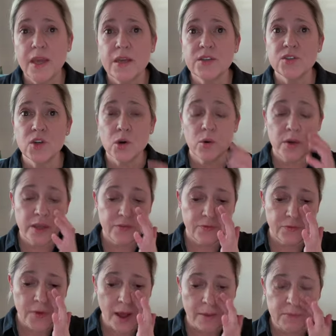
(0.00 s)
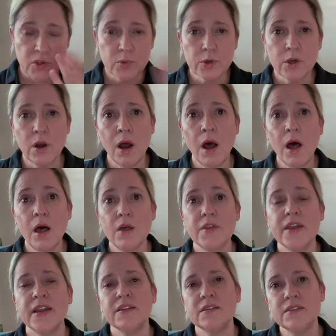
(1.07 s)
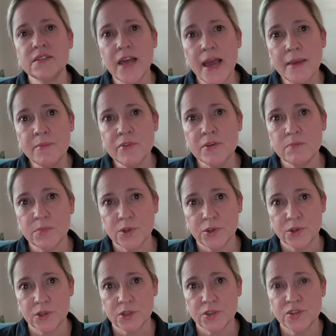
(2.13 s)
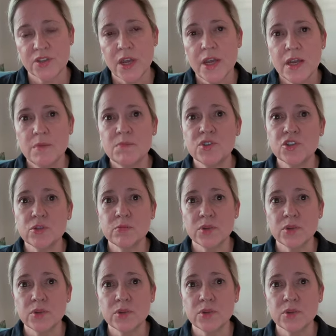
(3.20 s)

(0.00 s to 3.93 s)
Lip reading: So if you recall that at the time of the murders, Mr.